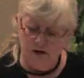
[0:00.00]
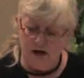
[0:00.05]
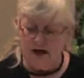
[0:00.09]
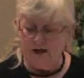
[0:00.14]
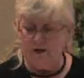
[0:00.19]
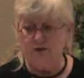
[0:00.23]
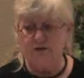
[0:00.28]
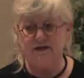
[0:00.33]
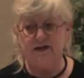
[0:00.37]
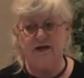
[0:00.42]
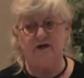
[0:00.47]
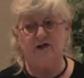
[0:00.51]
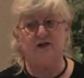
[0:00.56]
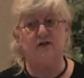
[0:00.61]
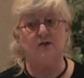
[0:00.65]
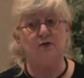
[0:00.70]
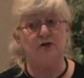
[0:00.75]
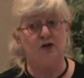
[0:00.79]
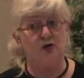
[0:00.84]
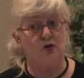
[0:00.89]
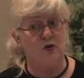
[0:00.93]
I don't say
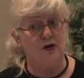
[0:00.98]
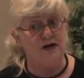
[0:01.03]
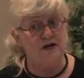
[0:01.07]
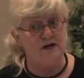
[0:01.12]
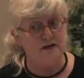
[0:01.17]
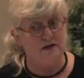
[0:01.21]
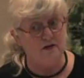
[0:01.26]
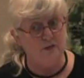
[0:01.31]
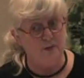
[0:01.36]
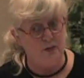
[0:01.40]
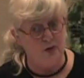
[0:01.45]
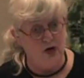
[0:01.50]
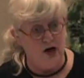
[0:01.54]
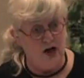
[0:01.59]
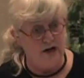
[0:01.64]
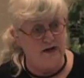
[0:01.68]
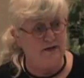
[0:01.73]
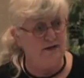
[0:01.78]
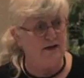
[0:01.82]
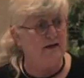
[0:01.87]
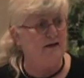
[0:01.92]
this with a great deal of
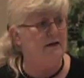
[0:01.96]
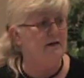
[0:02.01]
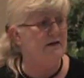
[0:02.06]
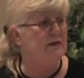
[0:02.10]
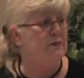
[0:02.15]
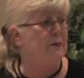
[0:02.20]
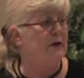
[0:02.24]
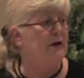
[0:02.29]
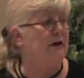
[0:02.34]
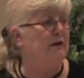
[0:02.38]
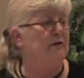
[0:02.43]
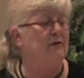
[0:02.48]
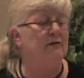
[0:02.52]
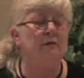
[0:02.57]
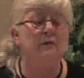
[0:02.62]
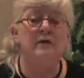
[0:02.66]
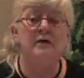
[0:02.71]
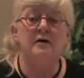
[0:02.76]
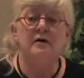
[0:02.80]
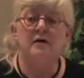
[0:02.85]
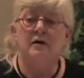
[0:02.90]
pride, ladies, but
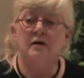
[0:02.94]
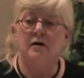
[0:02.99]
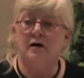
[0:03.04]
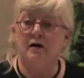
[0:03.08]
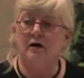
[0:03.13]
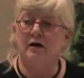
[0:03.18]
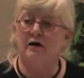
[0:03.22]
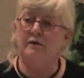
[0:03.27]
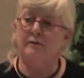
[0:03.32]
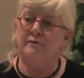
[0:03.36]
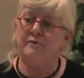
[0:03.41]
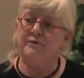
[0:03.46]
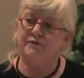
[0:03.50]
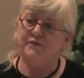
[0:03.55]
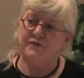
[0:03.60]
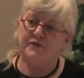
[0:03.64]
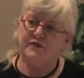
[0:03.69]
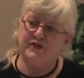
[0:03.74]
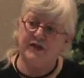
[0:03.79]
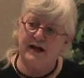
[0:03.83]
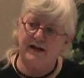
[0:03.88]

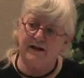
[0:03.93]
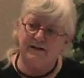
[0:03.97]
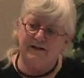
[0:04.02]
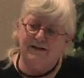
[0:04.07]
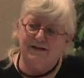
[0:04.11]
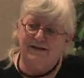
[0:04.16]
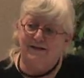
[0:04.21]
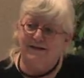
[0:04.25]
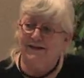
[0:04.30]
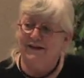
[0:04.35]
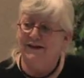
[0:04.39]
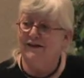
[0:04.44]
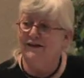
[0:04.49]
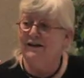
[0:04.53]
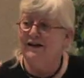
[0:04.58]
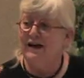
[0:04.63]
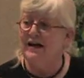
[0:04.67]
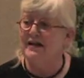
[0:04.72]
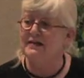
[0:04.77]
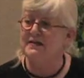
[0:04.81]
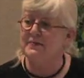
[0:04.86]
that
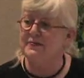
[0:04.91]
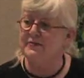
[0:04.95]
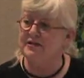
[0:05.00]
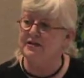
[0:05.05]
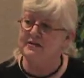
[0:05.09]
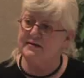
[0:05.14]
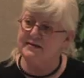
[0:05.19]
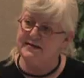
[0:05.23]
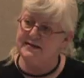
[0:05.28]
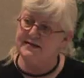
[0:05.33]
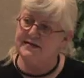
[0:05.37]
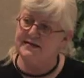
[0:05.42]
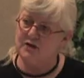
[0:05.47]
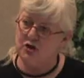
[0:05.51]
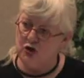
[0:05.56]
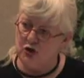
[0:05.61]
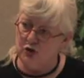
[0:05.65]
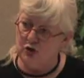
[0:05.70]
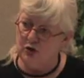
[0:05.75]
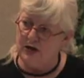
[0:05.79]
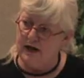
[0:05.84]
has been
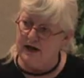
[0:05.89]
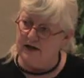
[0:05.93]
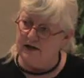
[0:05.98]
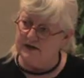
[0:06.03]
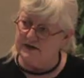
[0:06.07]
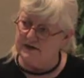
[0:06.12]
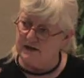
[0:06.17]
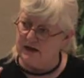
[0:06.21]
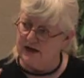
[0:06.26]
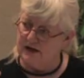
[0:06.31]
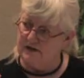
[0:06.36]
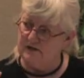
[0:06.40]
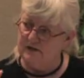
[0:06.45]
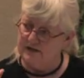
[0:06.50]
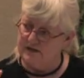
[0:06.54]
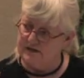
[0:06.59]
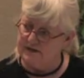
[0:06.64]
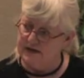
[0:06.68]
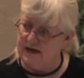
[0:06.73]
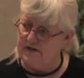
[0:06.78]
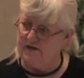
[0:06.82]
sued, a Title
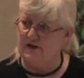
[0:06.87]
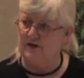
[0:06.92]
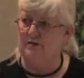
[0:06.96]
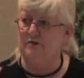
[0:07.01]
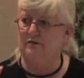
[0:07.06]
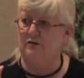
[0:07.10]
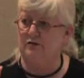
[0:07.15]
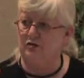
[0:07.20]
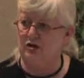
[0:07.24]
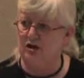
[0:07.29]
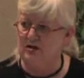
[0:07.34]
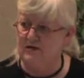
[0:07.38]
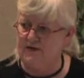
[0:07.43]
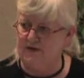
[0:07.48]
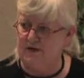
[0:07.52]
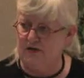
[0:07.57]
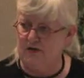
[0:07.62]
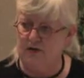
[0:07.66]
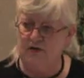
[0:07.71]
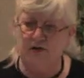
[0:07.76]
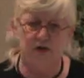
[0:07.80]
VII
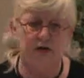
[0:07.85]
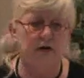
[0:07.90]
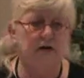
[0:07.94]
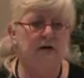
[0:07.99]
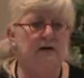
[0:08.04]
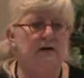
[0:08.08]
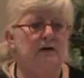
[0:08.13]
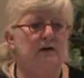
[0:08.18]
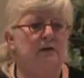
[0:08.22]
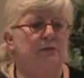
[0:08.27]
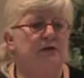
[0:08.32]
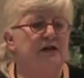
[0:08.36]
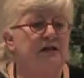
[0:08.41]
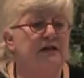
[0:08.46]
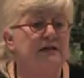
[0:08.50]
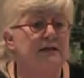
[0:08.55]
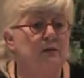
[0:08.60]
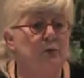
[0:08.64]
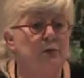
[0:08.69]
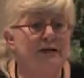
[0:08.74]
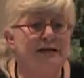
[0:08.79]
lawsuit,
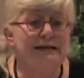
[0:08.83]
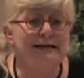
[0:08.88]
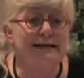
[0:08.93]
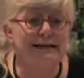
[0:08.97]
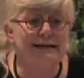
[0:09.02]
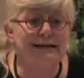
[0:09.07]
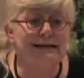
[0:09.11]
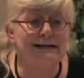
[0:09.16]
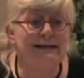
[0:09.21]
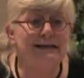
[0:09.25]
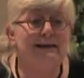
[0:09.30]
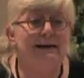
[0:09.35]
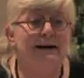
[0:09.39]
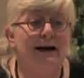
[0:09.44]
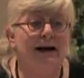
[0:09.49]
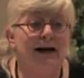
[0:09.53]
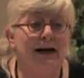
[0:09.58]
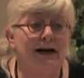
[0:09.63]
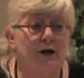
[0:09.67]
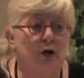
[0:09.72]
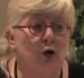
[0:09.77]
because we didn't
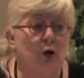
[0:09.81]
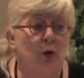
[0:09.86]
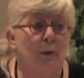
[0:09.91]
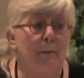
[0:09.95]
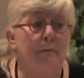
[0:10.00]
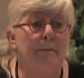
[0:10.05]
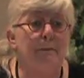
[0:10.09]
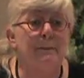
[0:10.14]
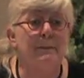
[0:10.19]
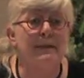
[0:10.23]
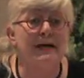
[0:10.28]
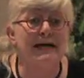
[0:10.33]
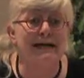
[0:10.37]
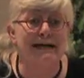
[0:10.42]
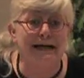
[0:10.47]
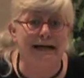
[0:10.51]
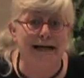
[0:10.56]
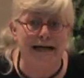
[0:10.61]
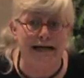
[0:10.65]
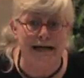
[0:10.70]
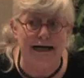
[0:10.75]
hire
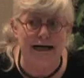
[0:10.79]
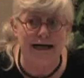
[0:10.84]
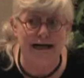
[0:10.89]
men.